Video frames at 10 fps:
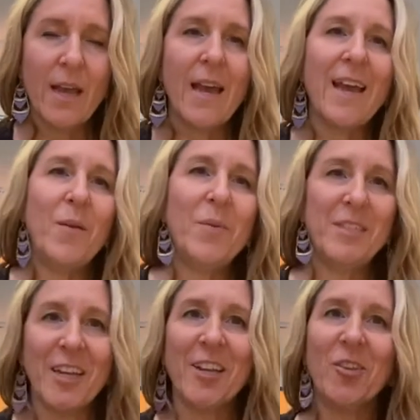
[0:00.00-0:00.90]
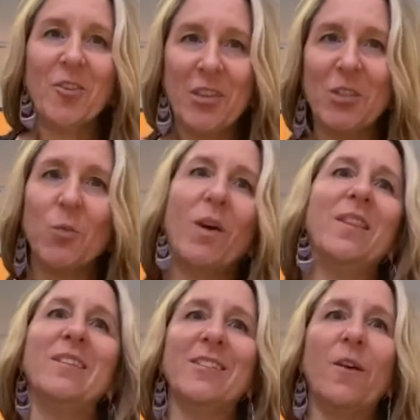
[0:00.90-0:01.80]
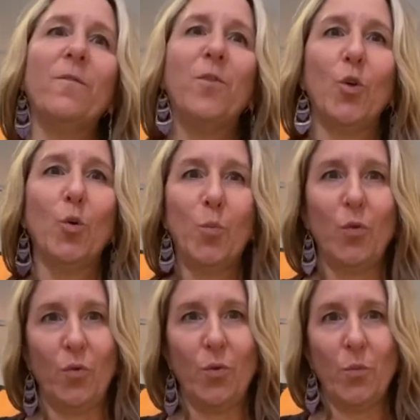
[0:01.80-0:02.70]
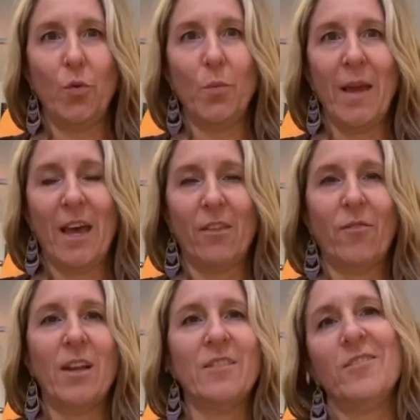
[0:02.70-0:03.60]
And in particular, this is a full moon bath, right?